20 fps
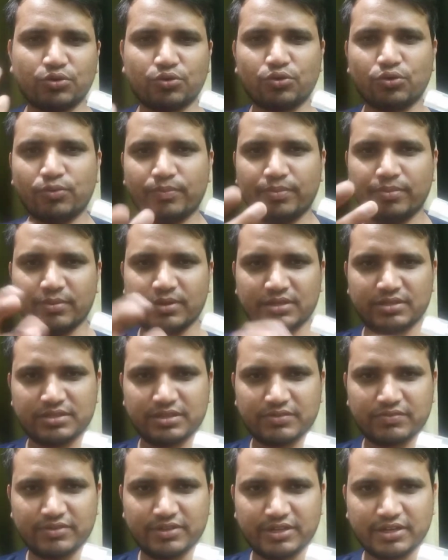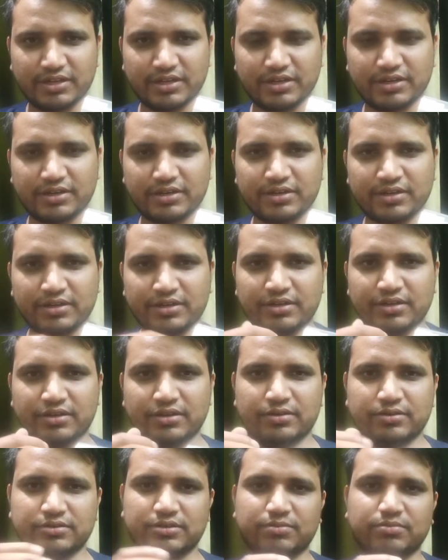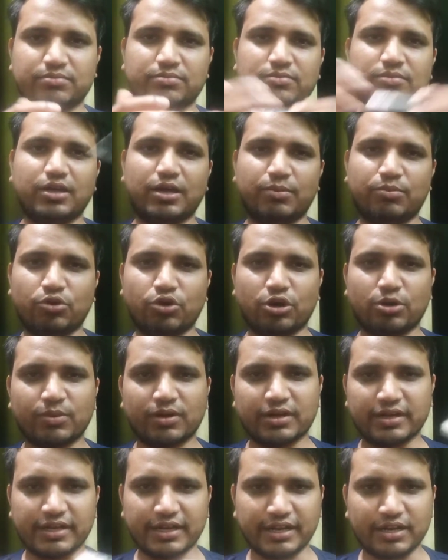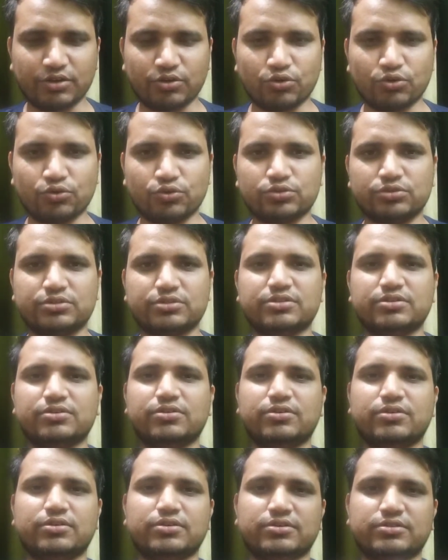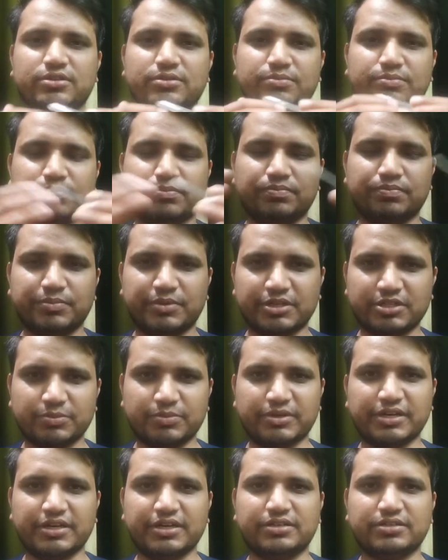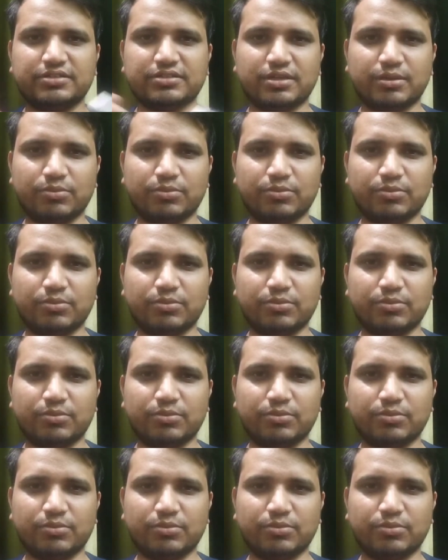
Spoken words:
know, means if there are some abnormal grain growth or some precipitates,